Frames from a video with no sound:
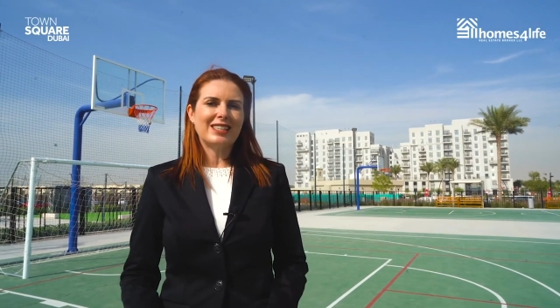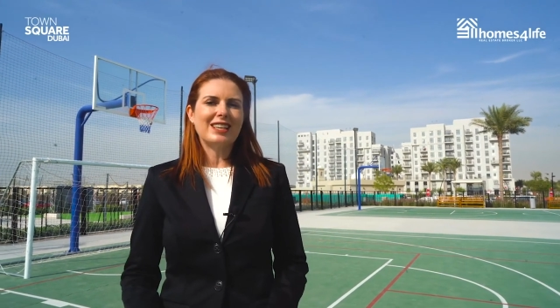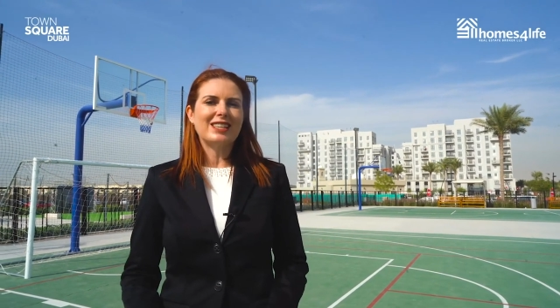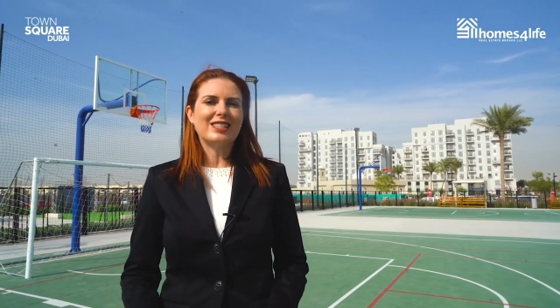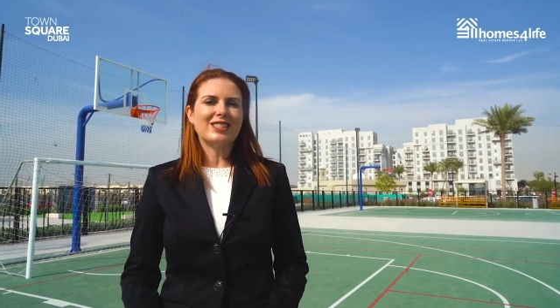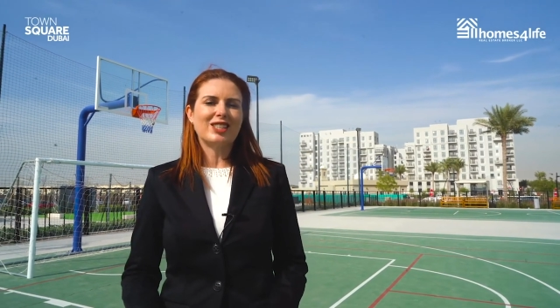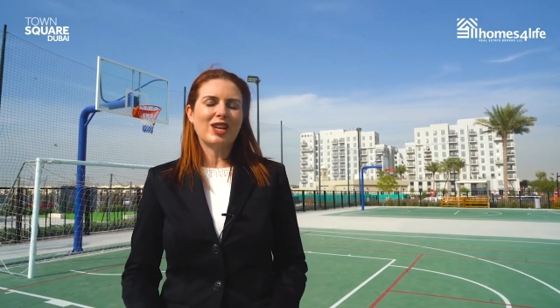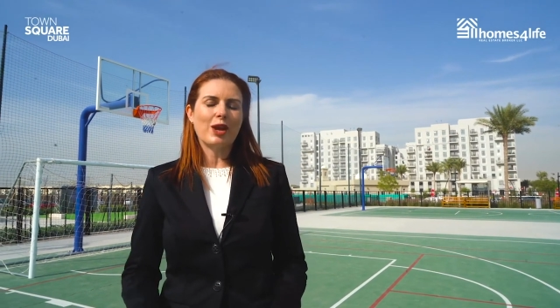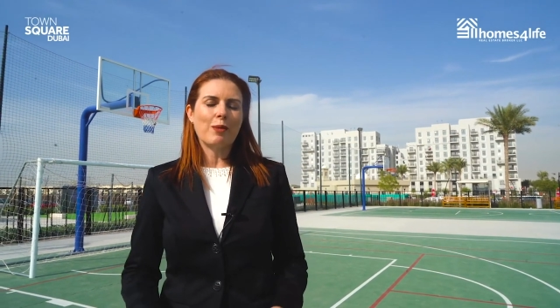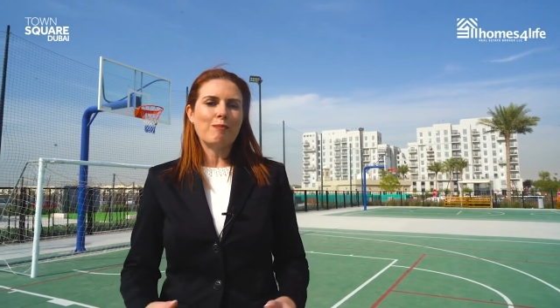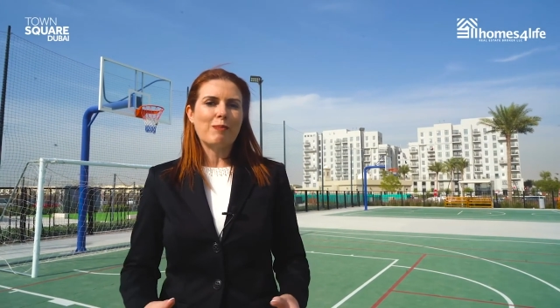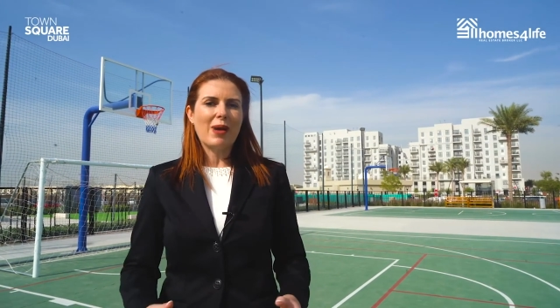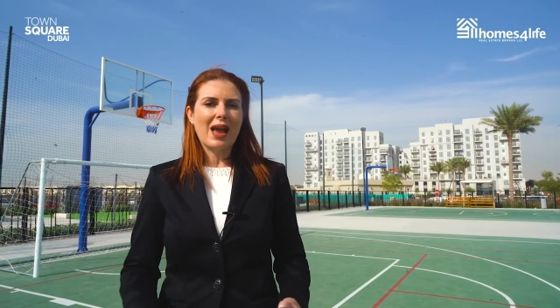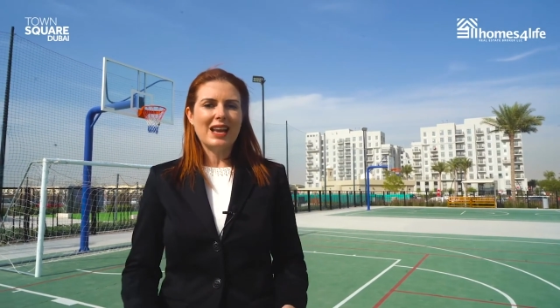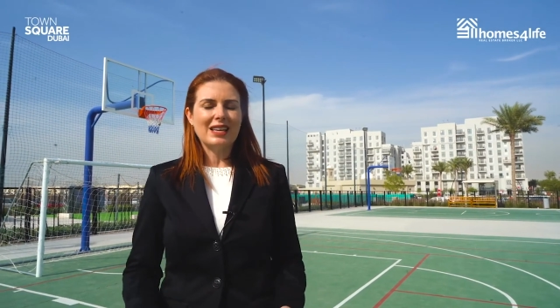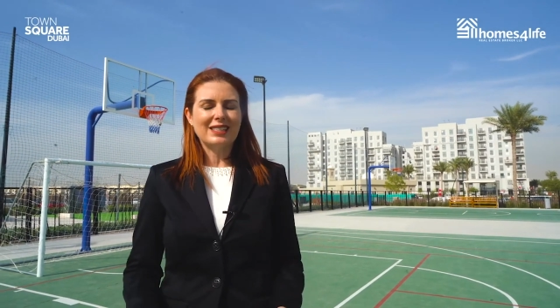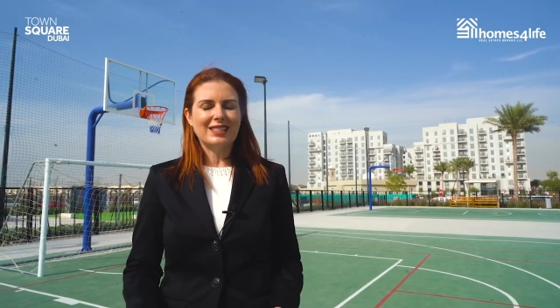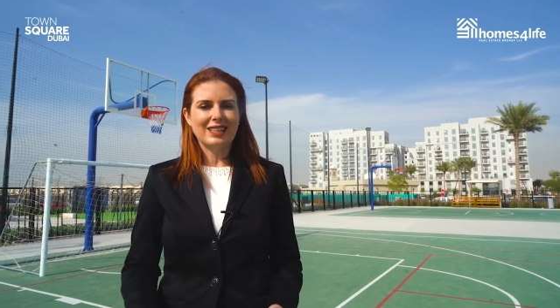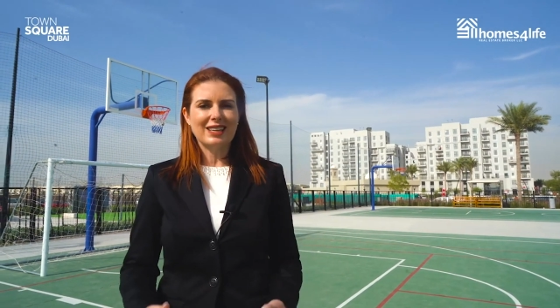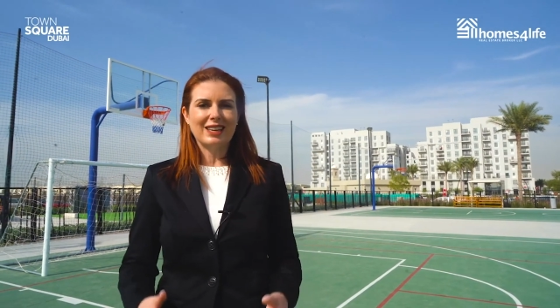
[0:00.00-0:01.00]
is the
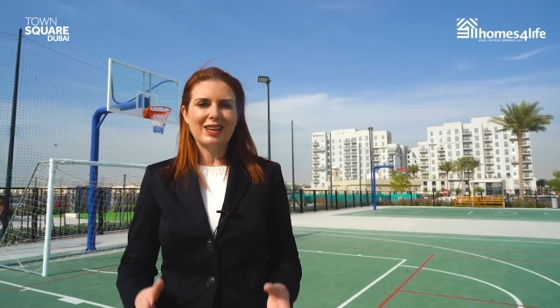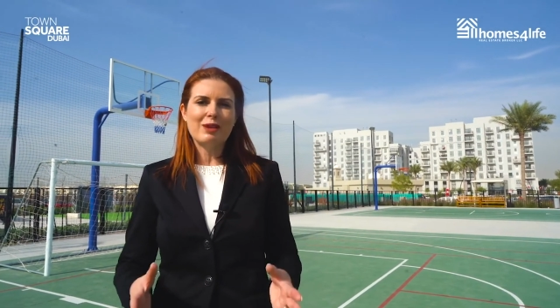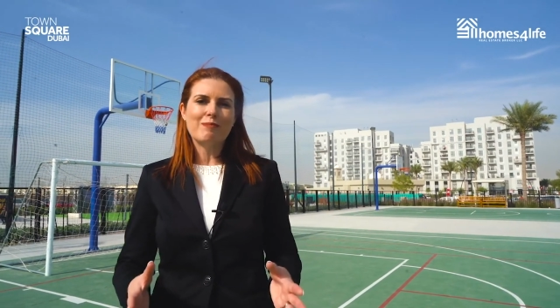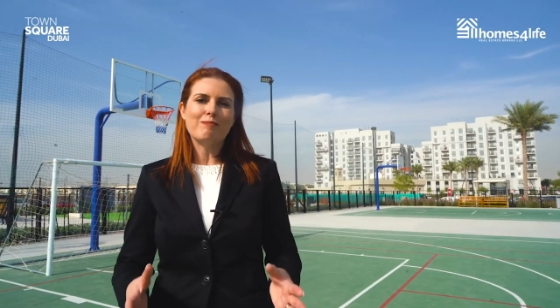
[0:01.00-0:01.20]
amazingly